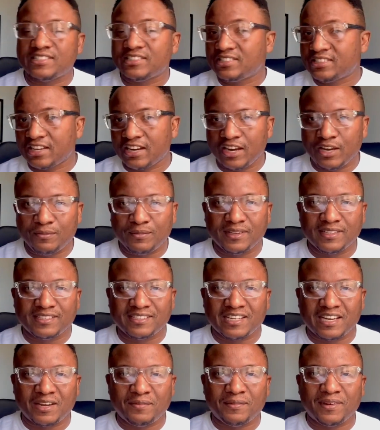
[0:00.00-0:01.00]
Time and
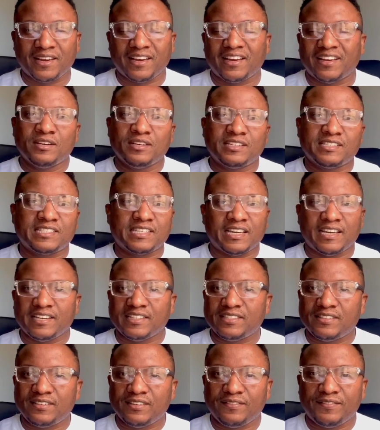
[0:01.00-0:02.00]
time again,
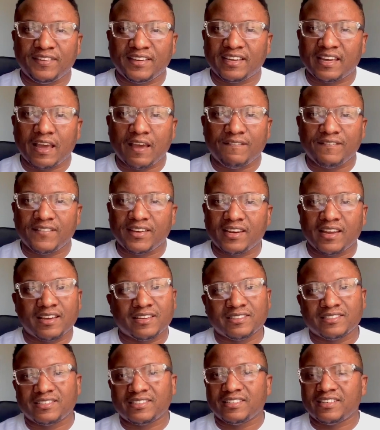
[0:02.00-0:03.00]
scientific
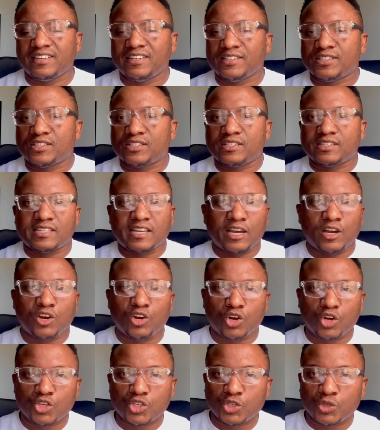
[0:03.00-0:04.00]
evidences,
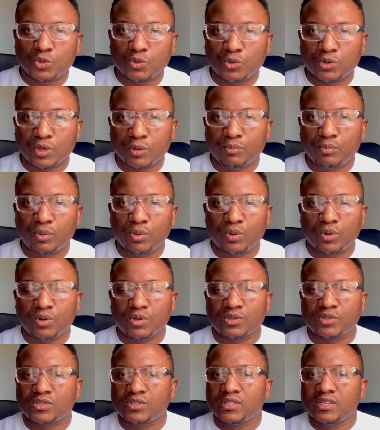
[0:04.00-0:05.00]
psychological
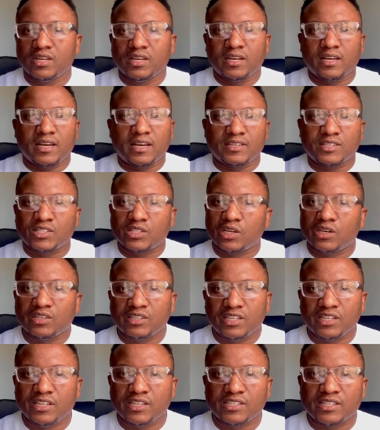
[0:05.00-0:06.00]
reports,
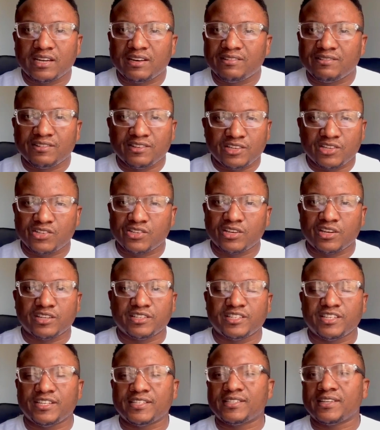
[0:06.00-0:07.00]
studies and
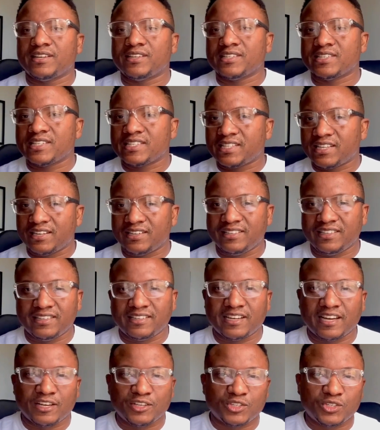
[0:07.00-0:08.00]
researches on studying
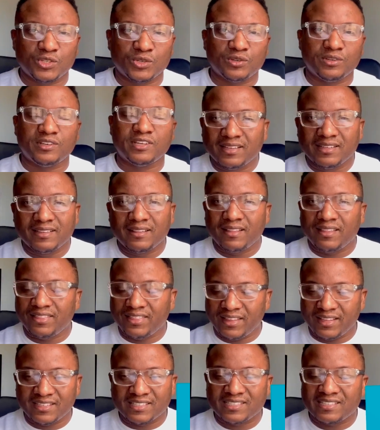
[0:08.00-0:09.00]
has shown that
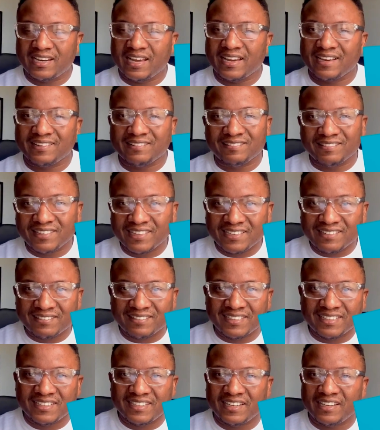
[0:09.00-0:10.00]
things like
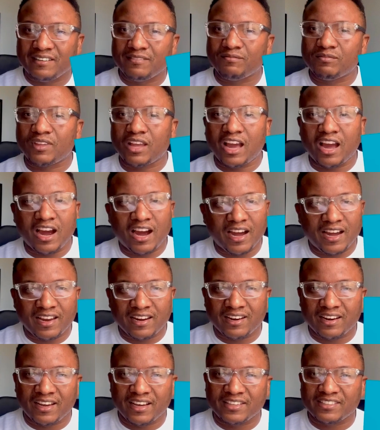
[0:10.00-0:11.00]
rereading,
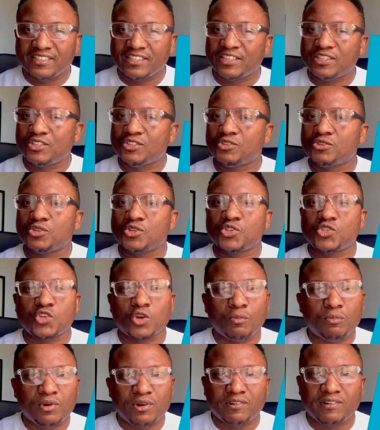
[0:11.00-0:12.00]
highlighting,
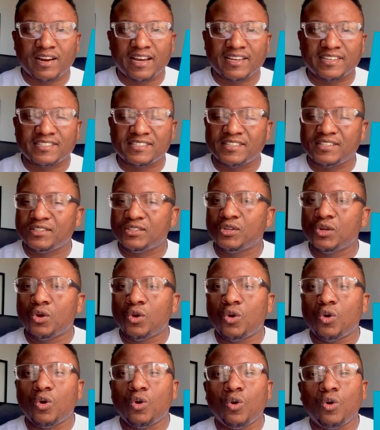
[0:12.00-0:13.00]
summarising,
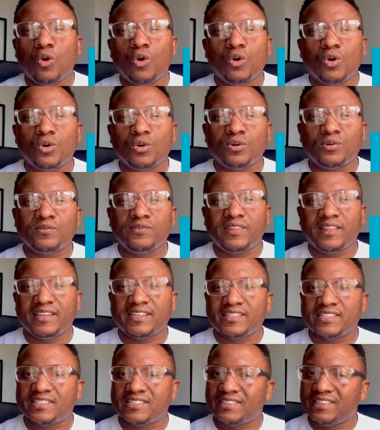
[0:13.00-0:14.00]
all
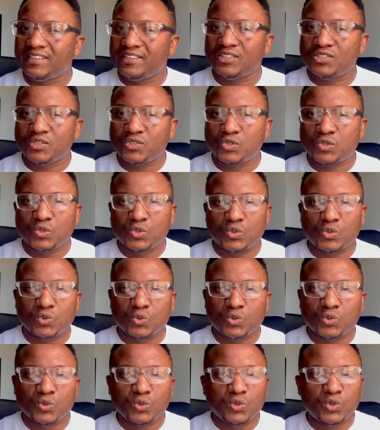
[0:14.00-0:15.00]
these things do
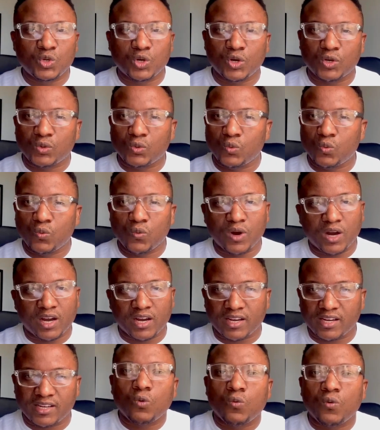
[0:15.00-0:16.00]
not
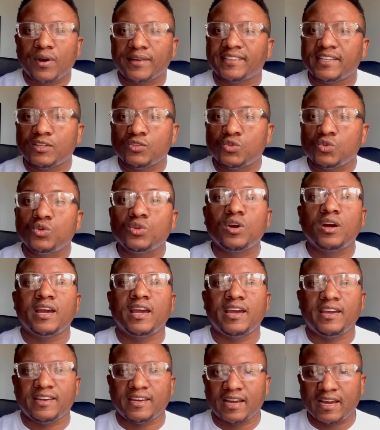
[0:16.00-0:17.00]
work. They do not
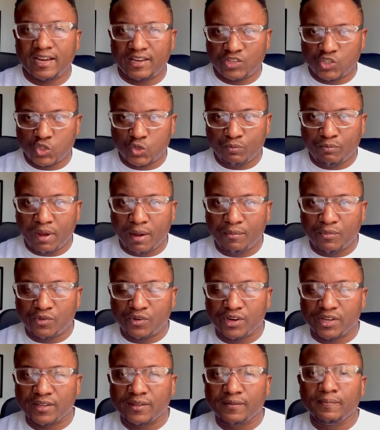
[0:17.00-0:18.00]
enhance
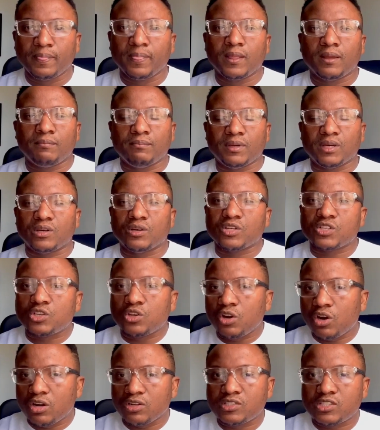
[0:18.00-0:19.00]
memory, because
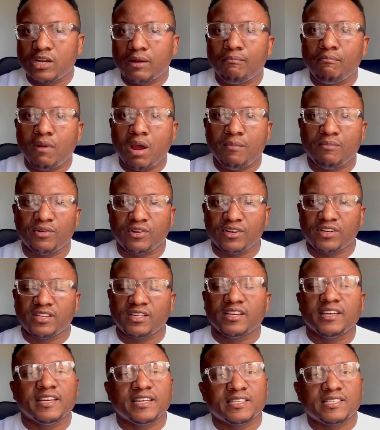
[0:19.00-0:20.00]
long-term
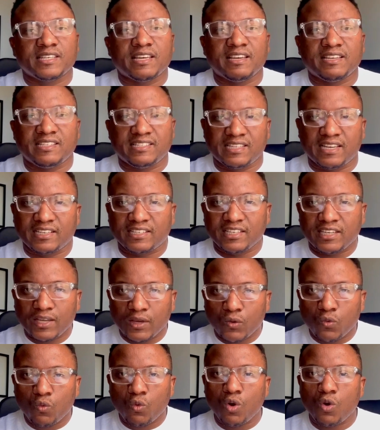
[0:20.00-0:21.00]
memory is exactly
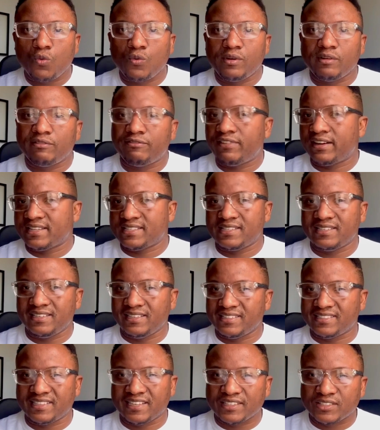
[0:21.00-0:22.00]
what will
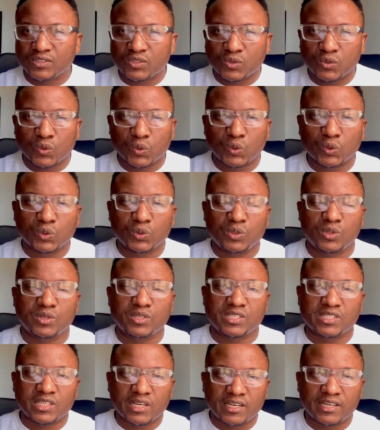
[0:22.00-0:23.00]
facilitate good
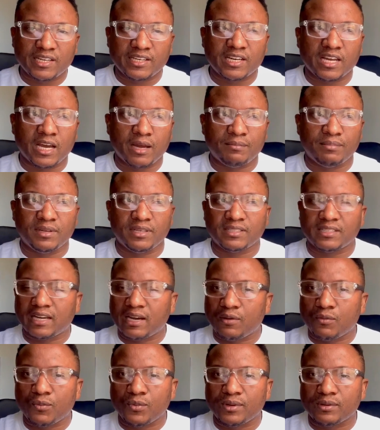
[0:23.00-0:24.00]
studying habit
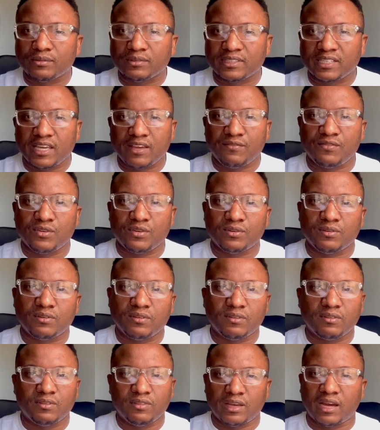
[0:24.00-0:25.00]
and will give you
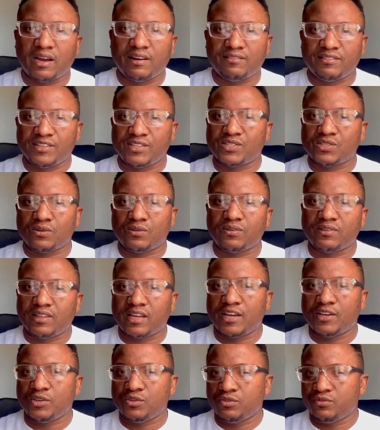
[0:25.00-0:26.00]
that result
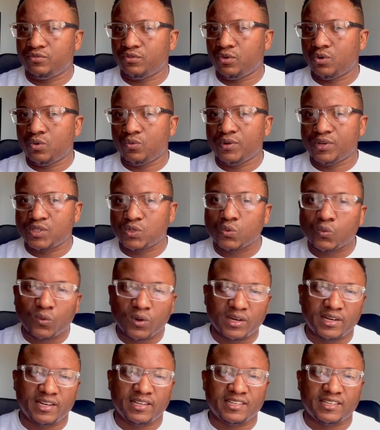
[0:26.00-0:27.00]
that you've always wanted.